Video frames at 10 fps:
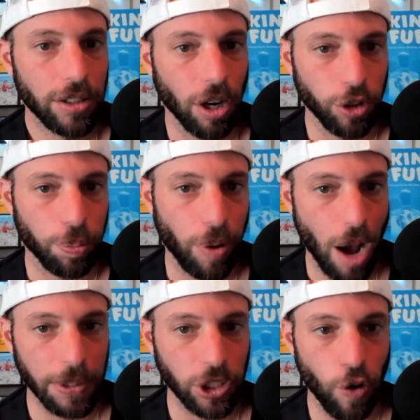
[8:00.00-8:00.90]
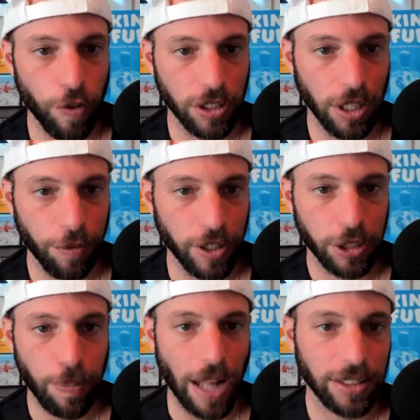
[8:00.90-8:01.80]
to underpromise and overdeliver in
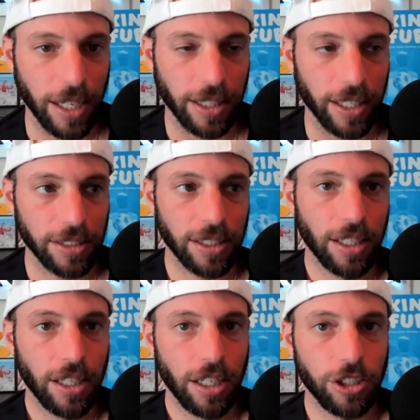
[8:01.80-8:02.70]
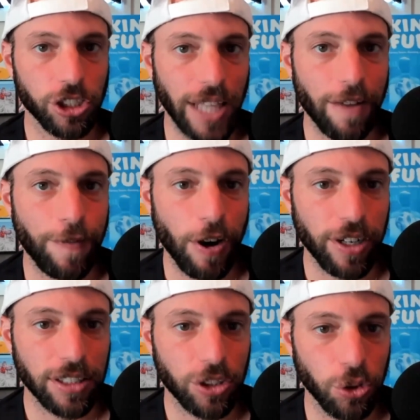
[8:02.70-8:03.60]
spots like this, just out of
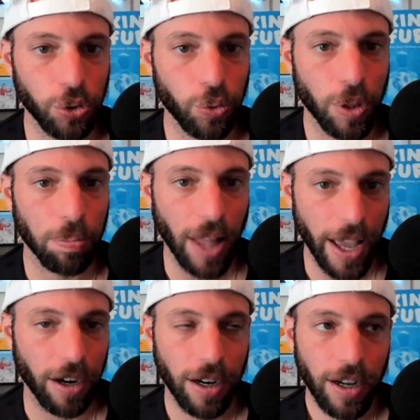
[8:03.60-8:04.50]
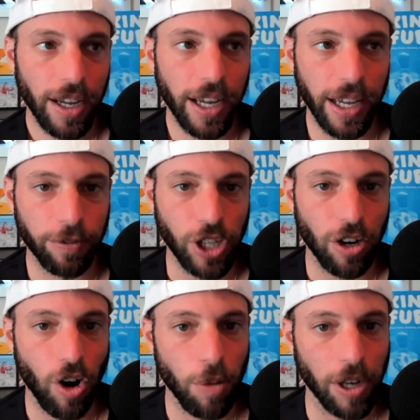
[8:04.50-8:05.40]
fairness to the player. If
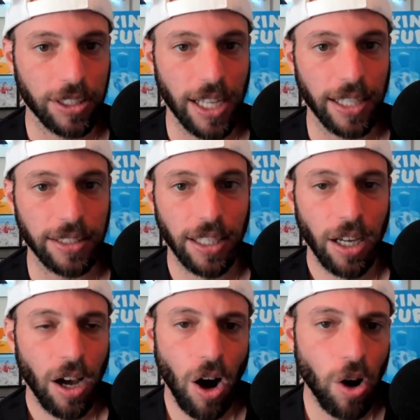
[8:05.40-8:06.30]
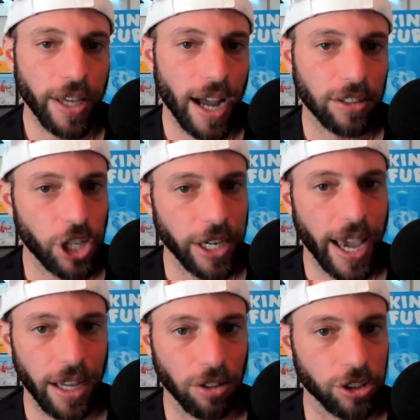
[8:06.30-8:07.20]
John Harbaugh says, oh, yeah,
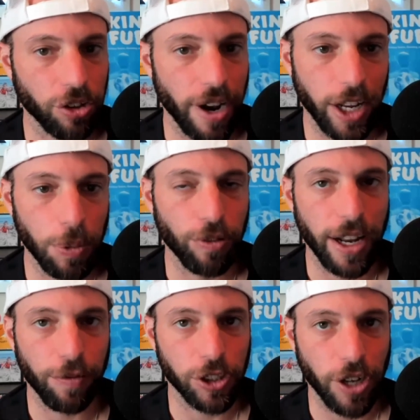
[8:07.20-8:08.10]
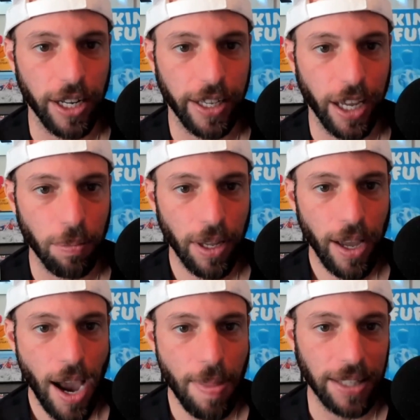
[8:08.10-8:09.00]
J.K. looks great, he'll be ready for training camp,
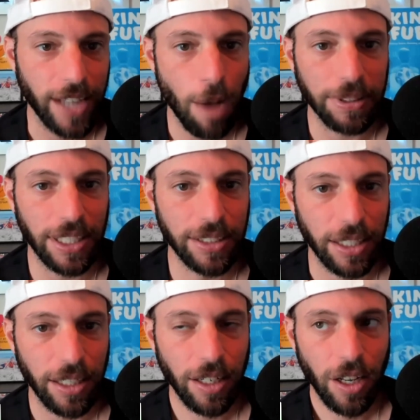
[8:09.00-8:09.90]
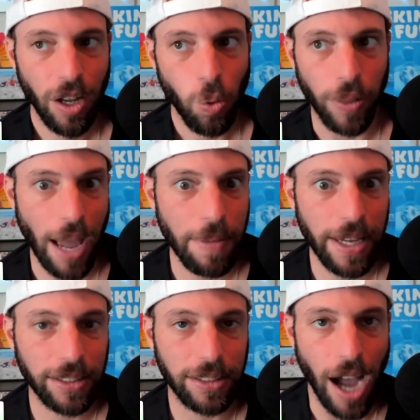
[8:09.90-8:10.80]
and then Dobbins isn't, well, that
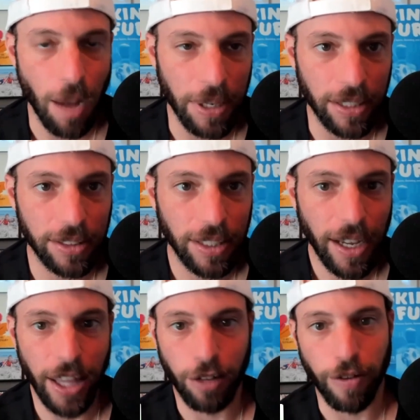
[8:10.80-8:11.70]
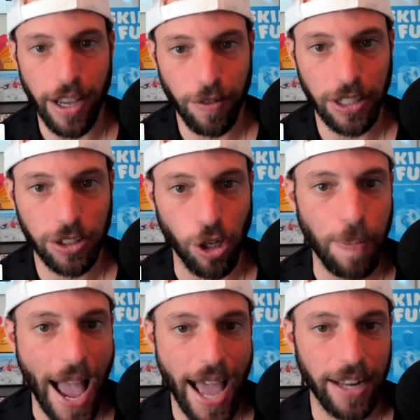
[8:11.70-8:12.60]
makes Dobbins and the Ravens look
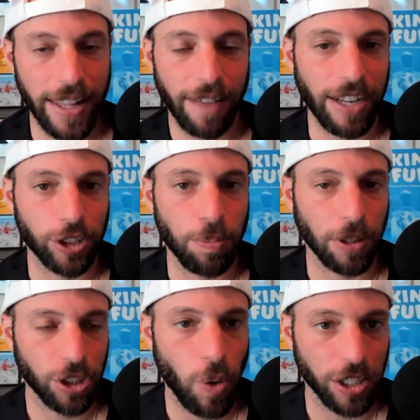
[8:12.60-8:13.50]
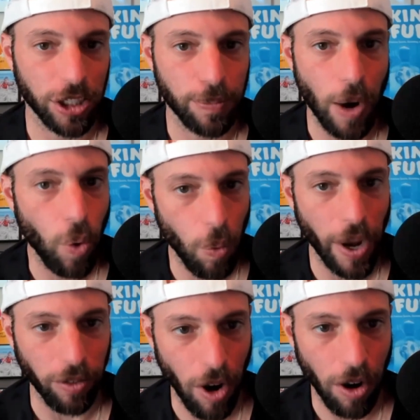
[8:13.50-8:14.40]
bad, and they have to answer a bunch of questions about what
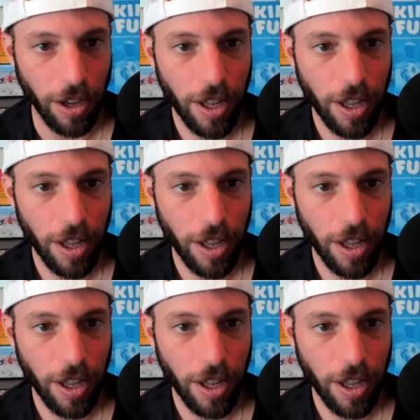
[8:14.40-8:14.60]
went wrong.